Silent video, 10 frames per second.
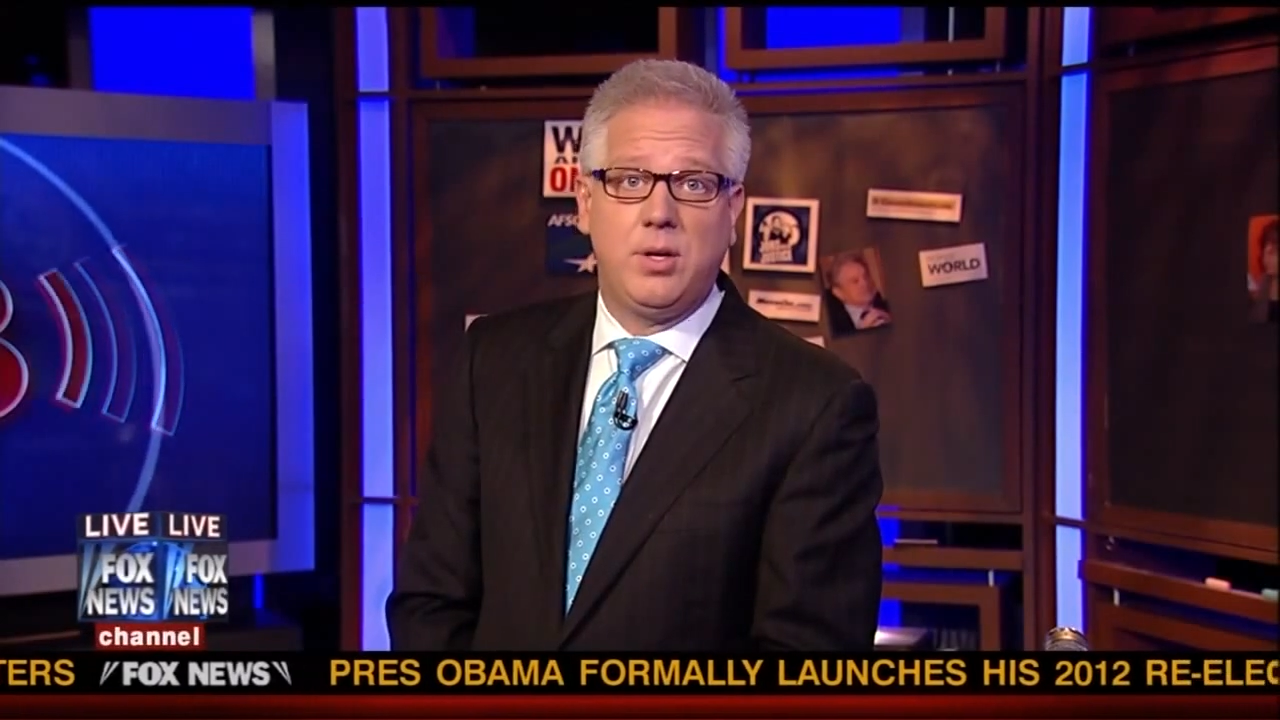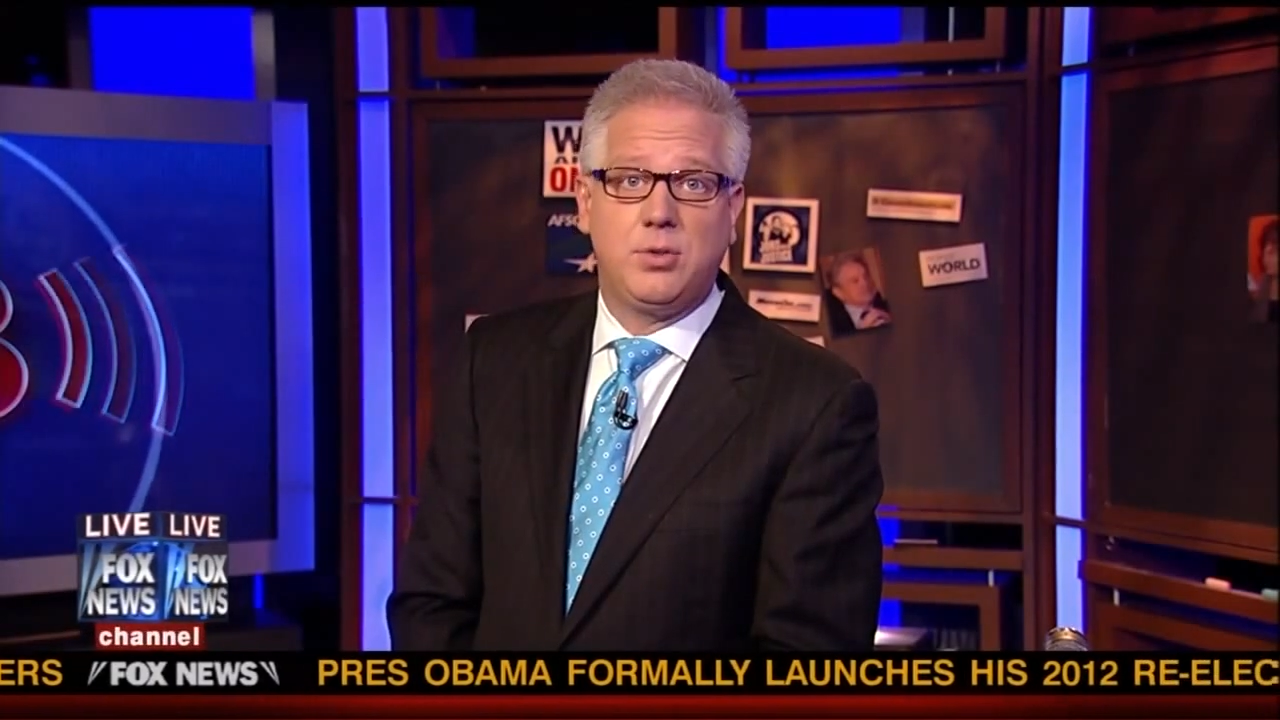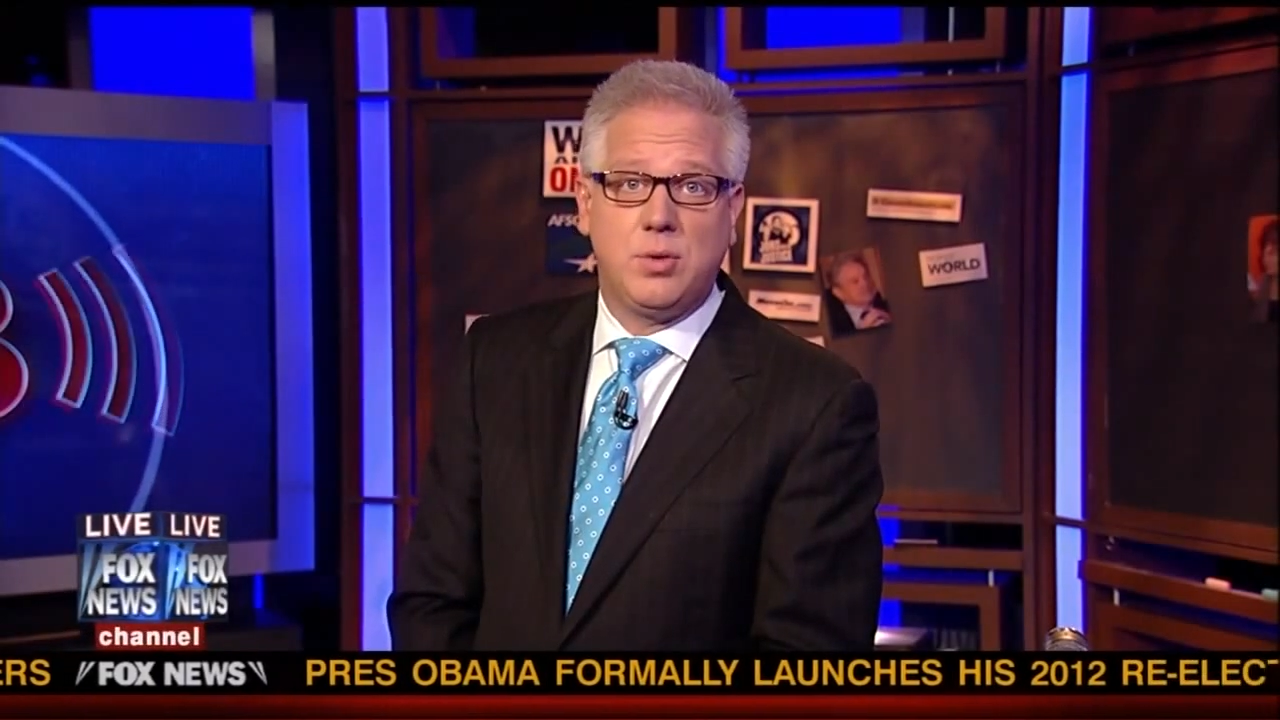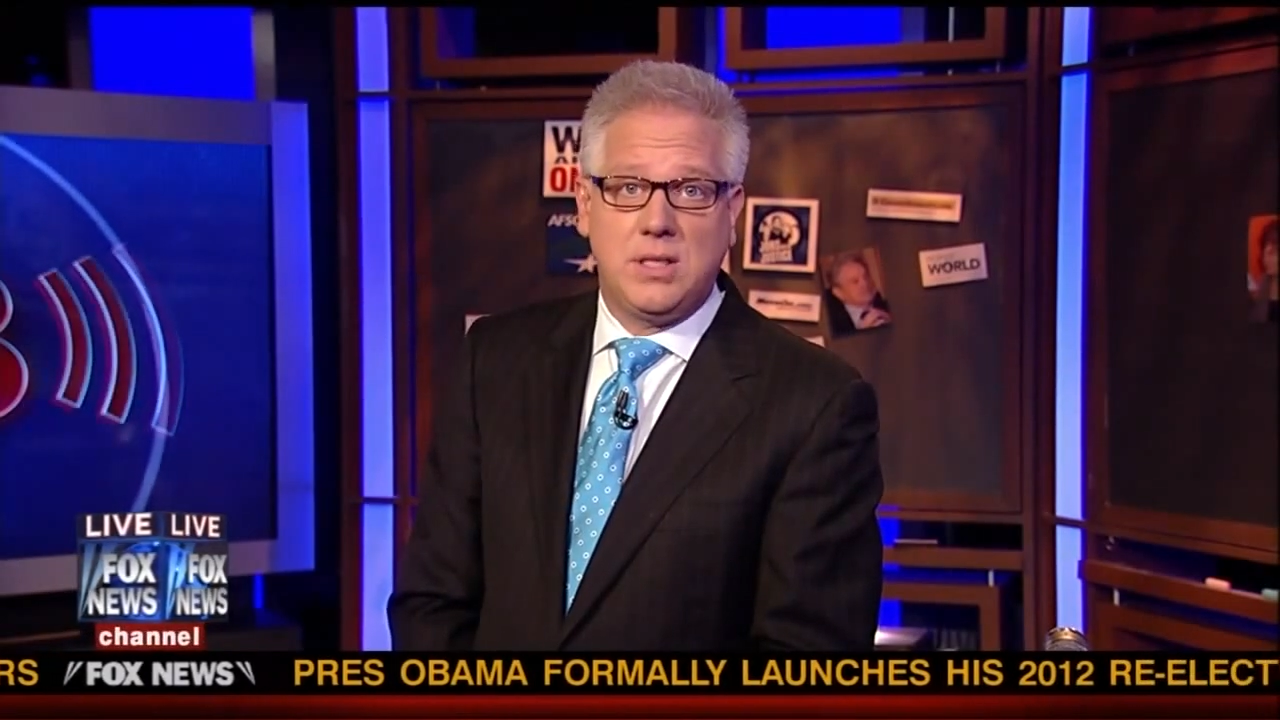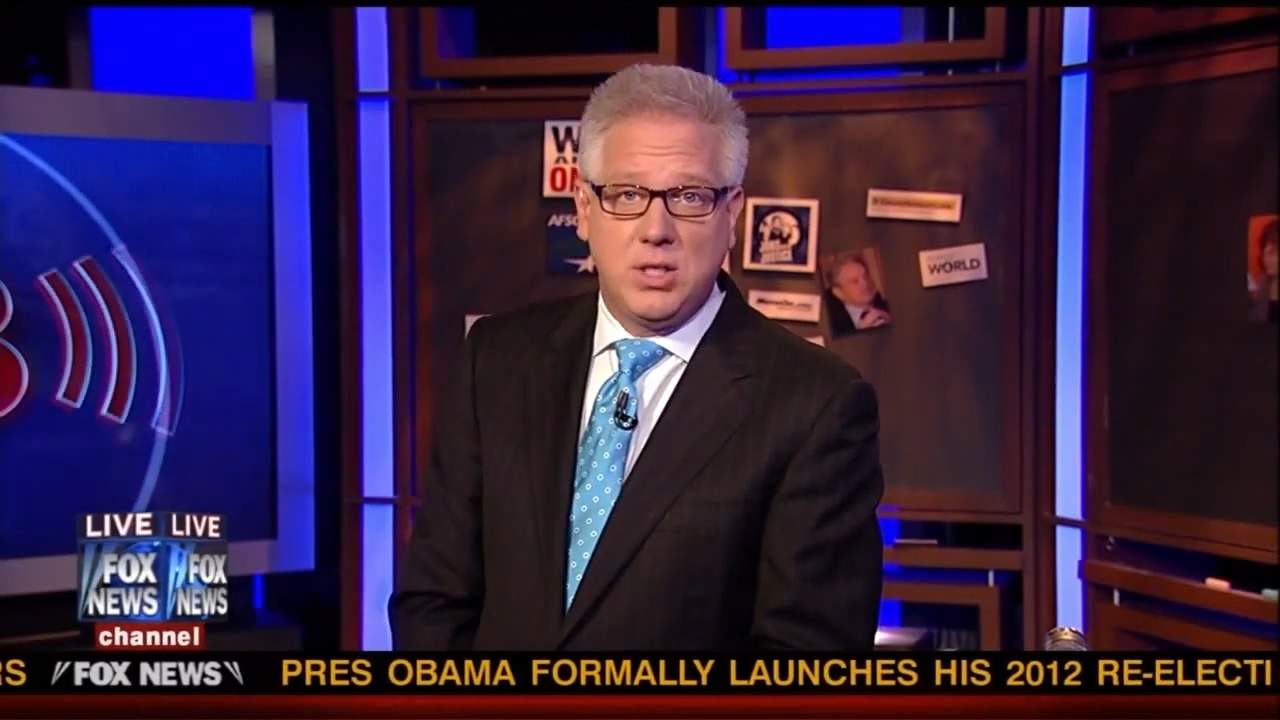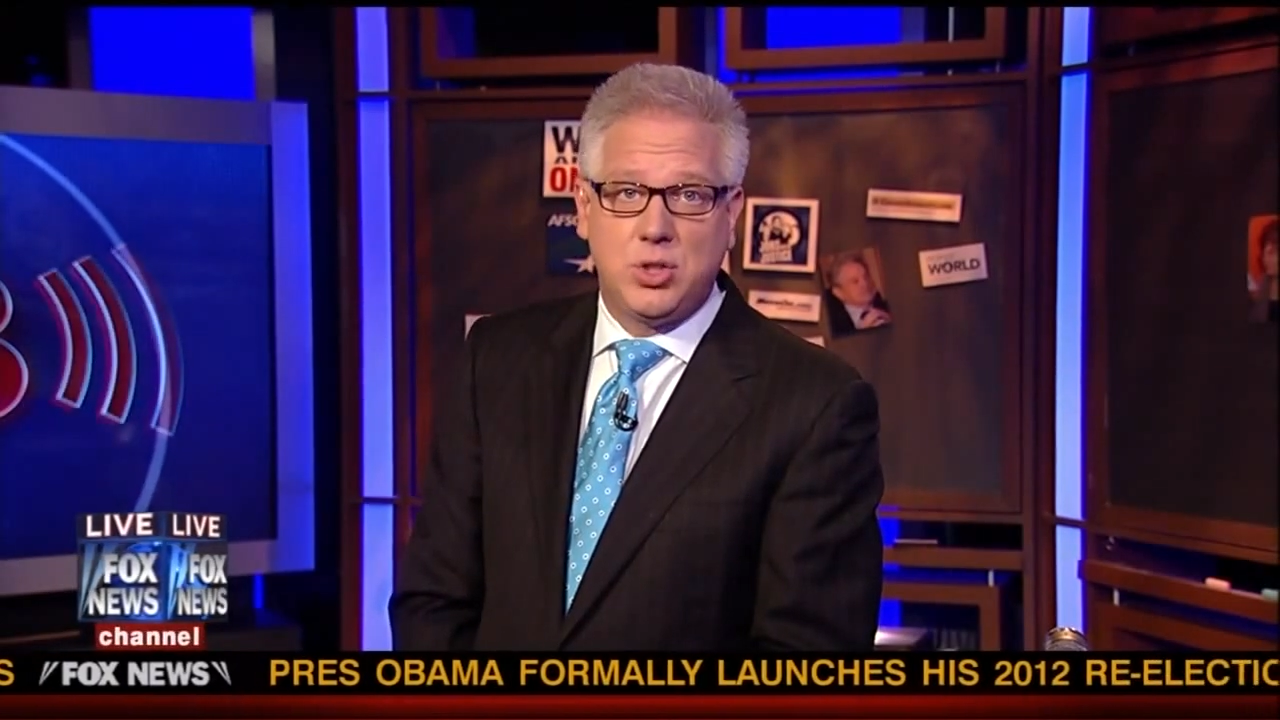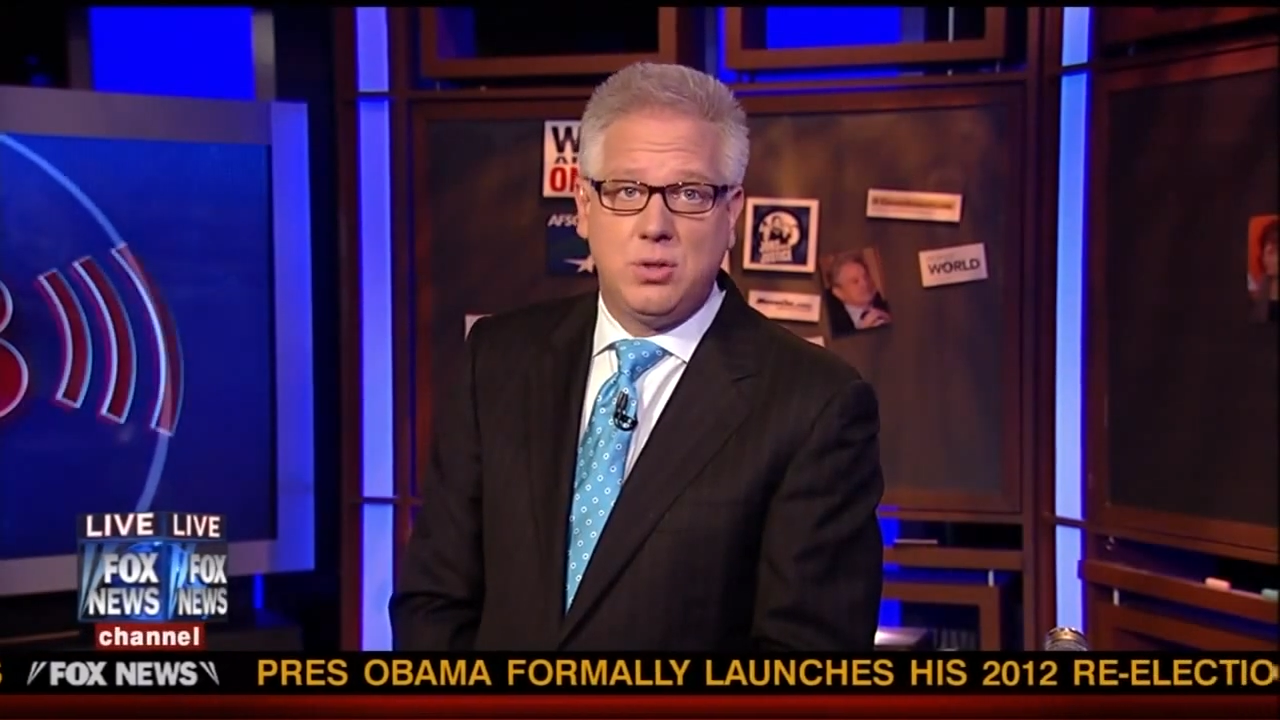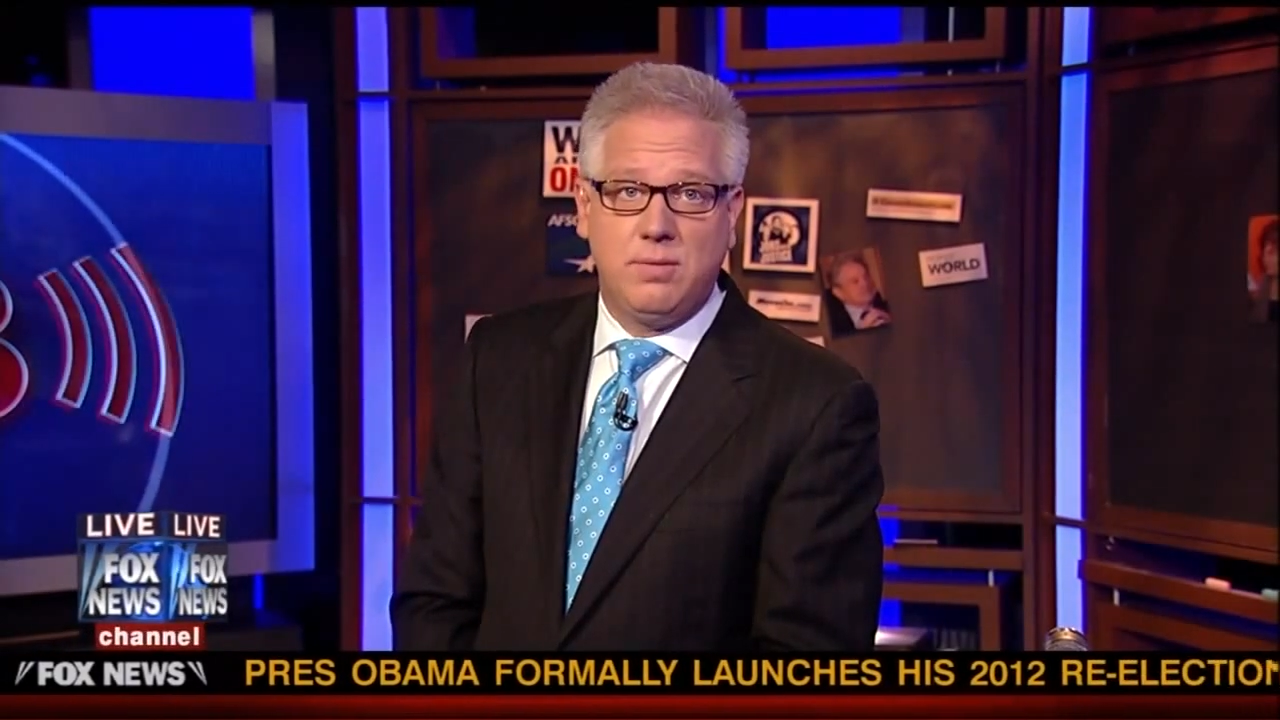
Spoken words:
traditional